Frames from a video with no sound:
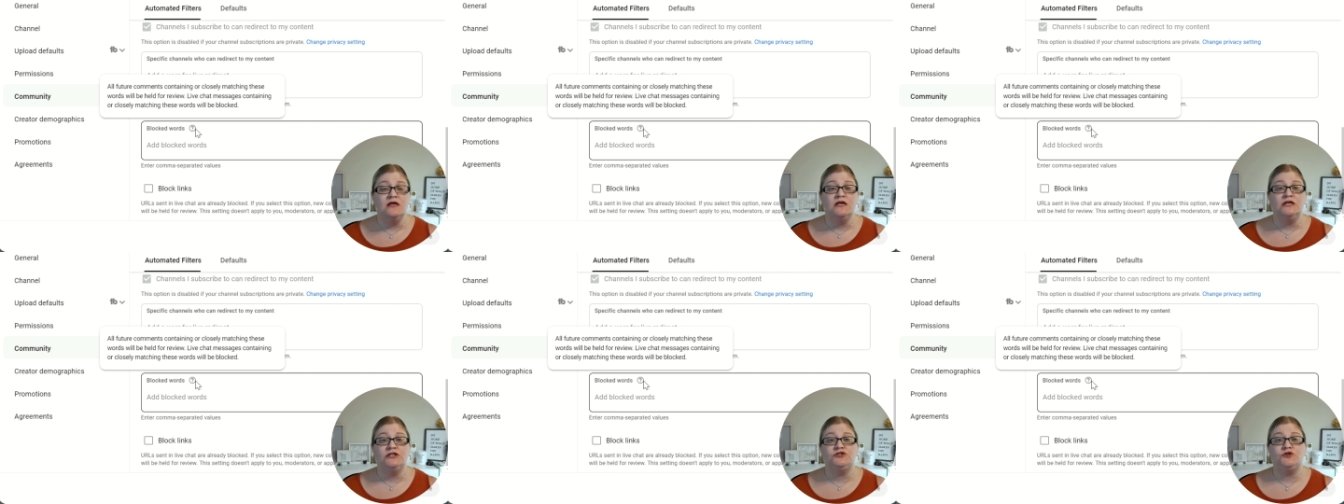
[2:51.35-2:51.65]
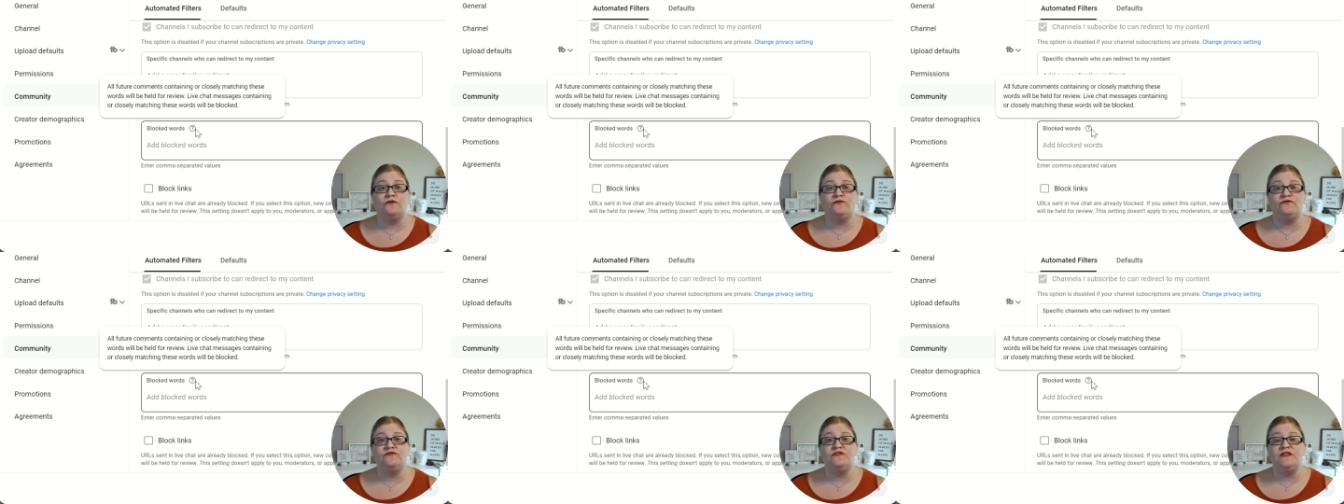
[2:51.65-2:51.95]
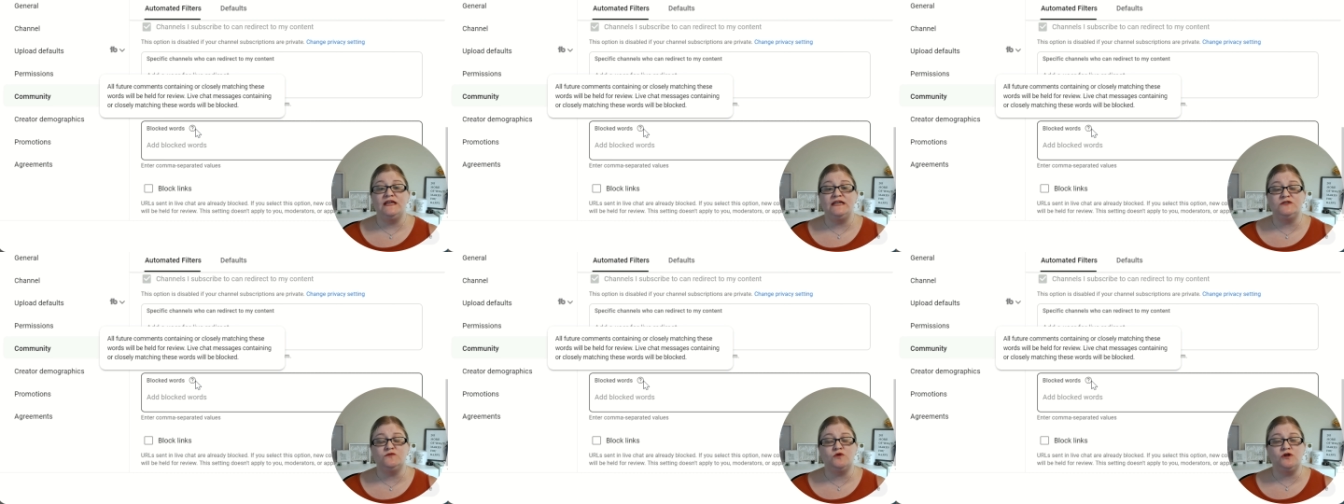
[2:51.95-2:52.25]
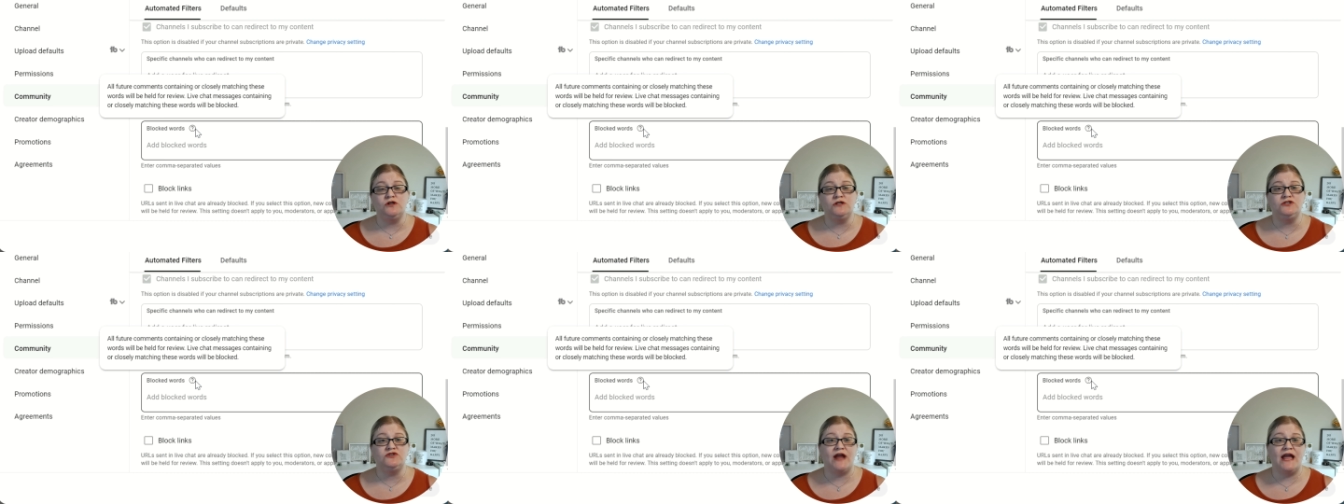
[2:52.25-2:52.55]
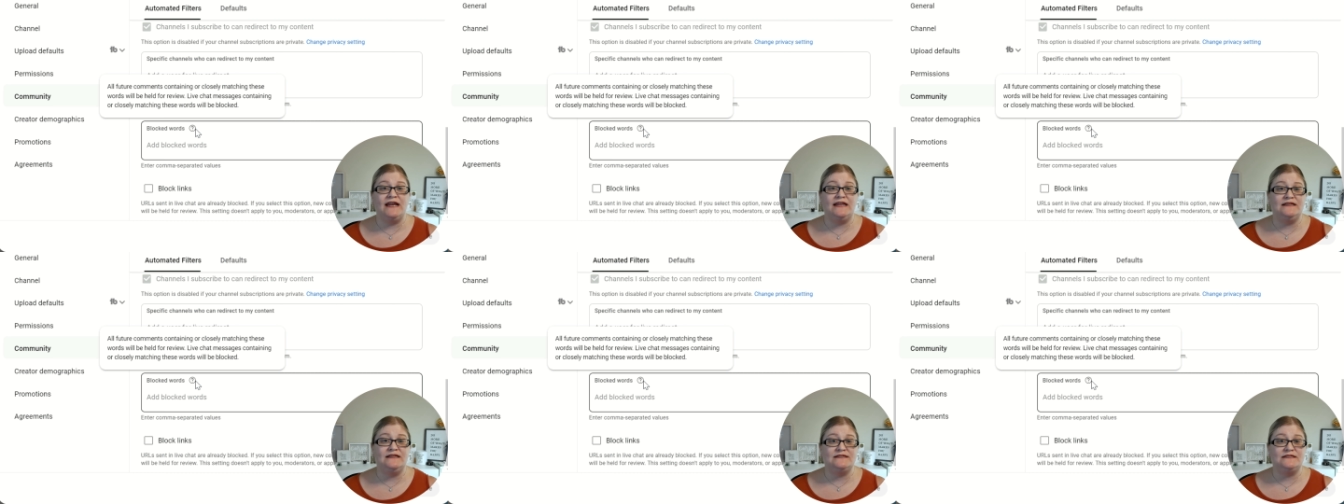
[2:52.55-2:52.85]
So if these words or
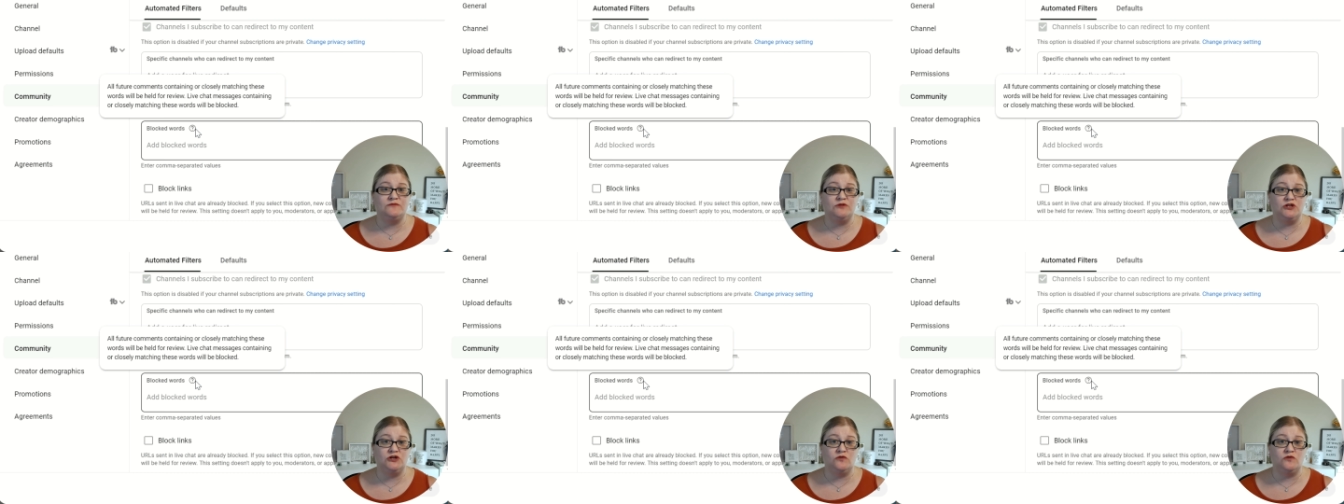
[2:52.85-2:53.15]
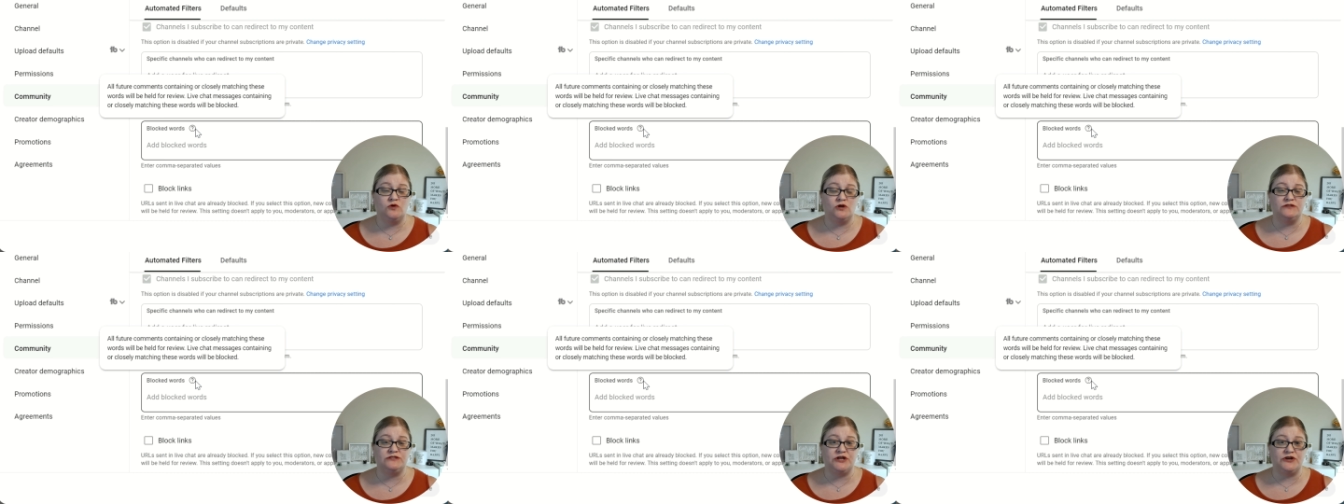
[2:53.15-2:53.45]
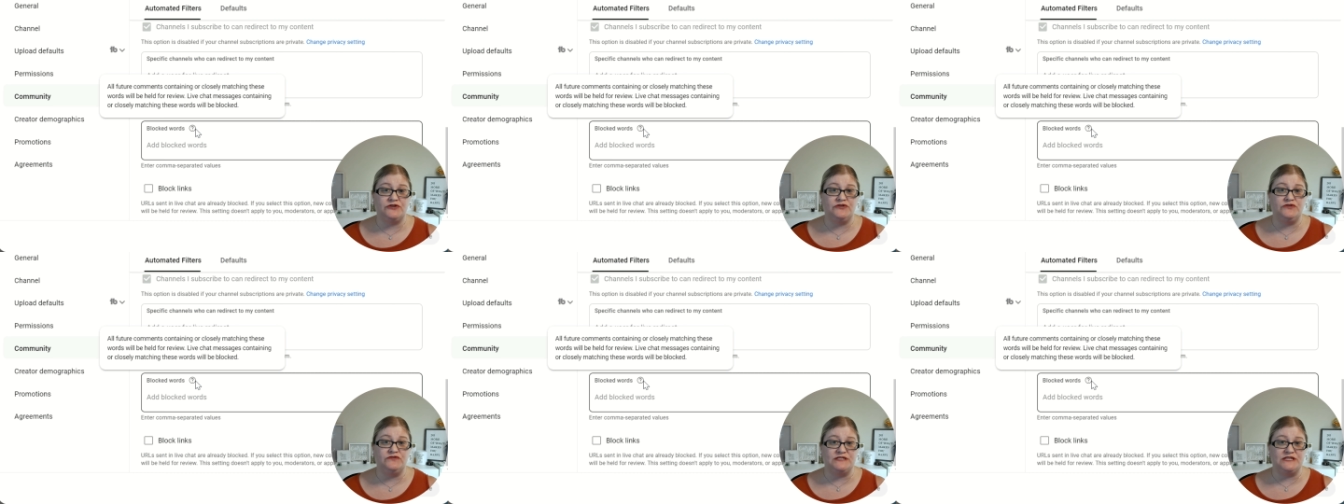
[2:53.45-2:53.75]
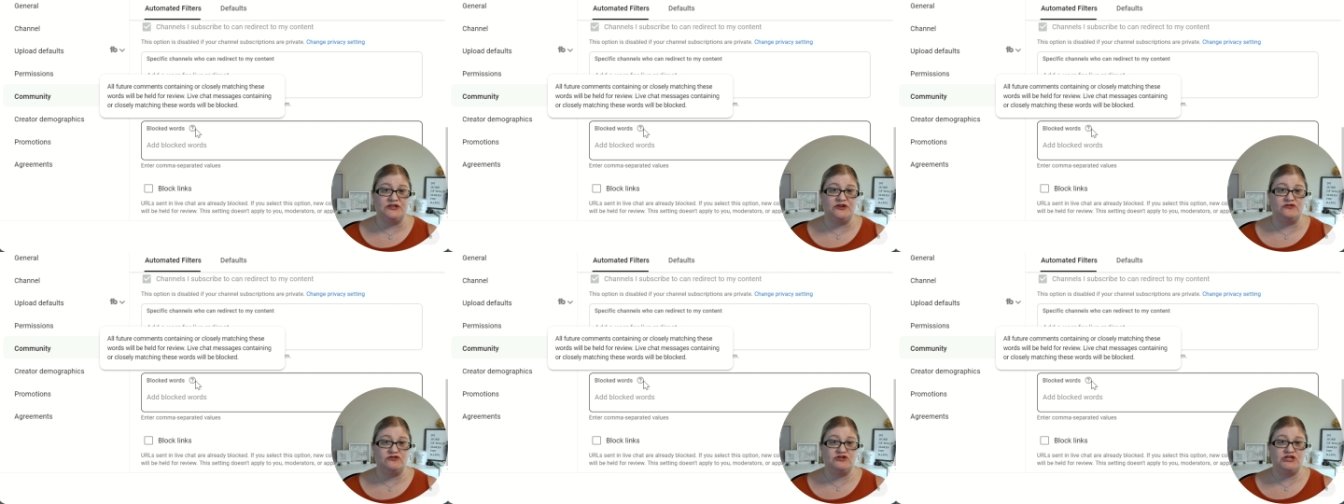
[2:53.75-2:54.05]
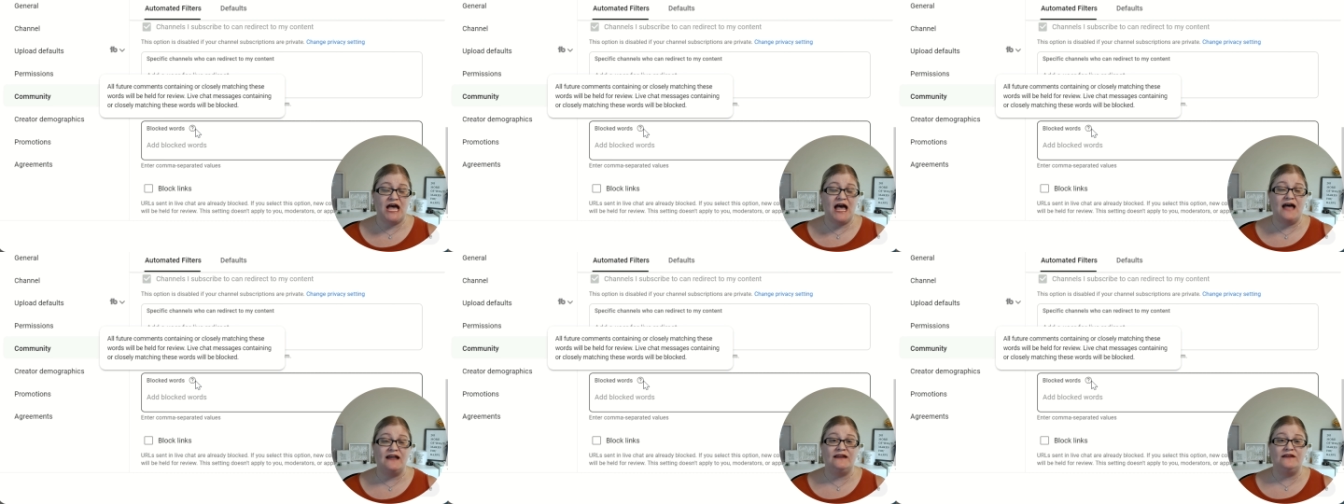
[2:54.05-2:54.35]
any similar words are used in your
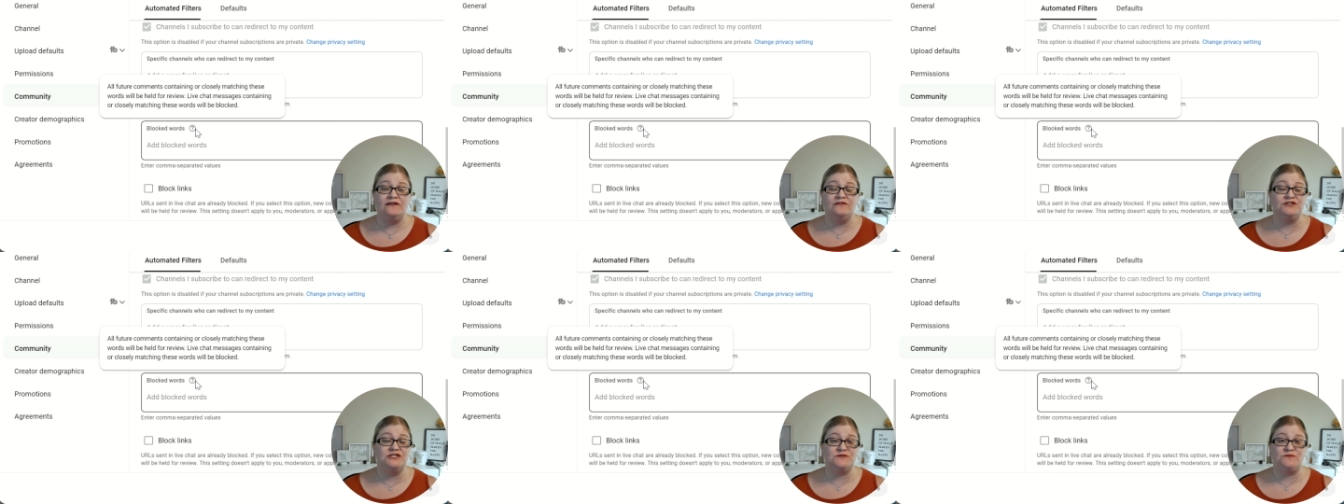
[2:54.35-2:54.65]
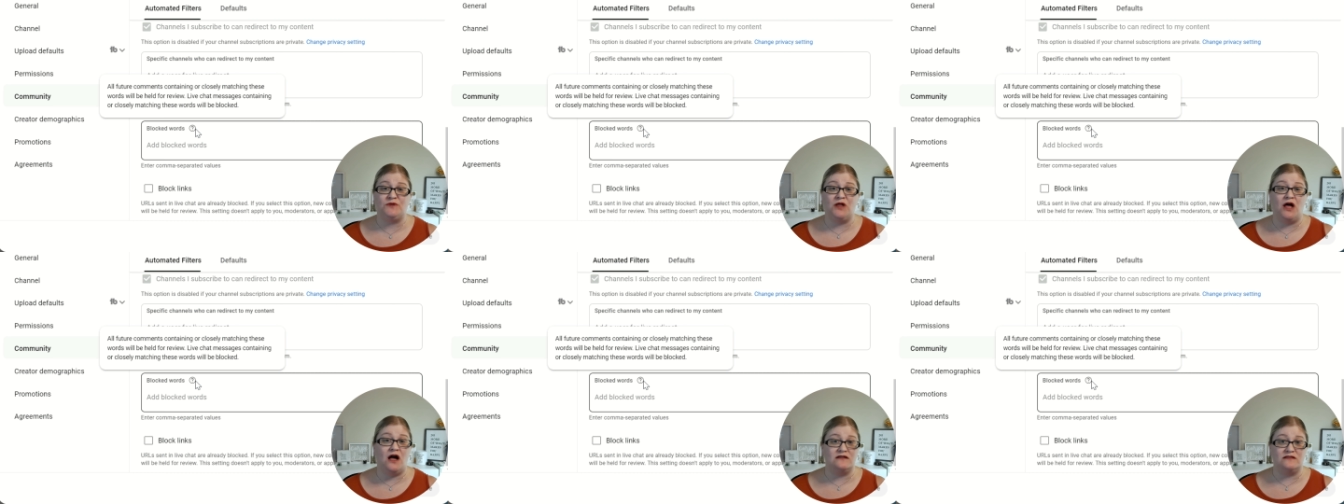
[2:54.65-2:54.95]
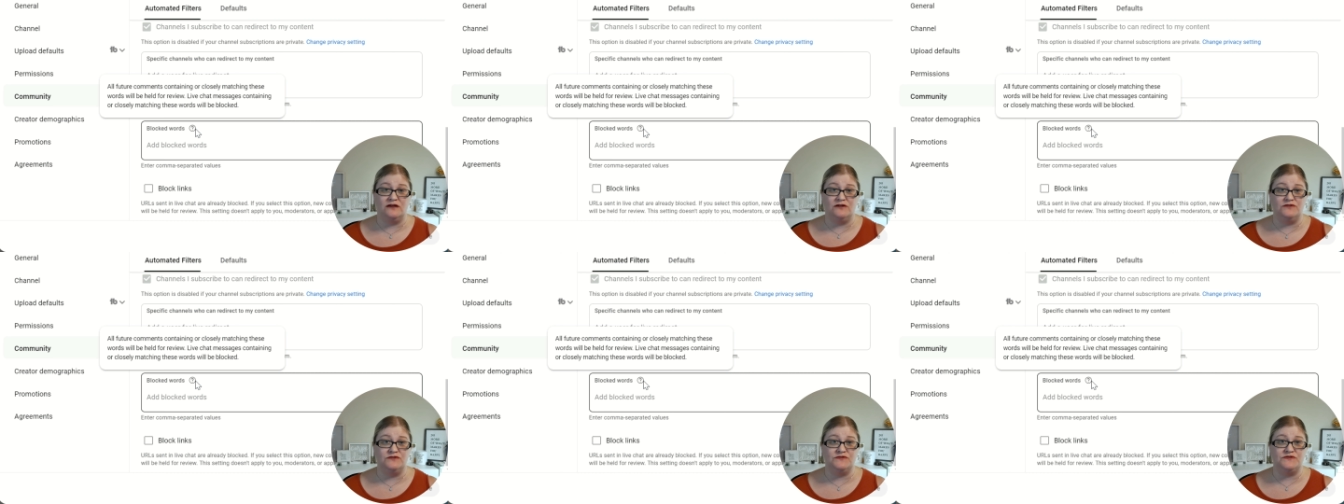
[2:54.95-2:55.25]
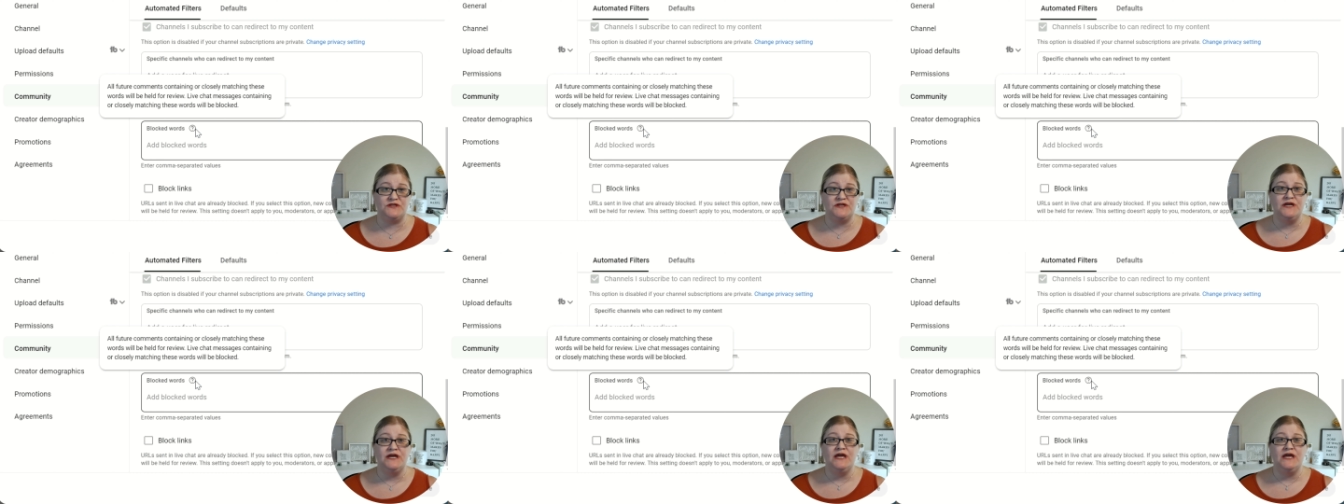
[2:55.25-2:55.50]
chat, it'll just block those.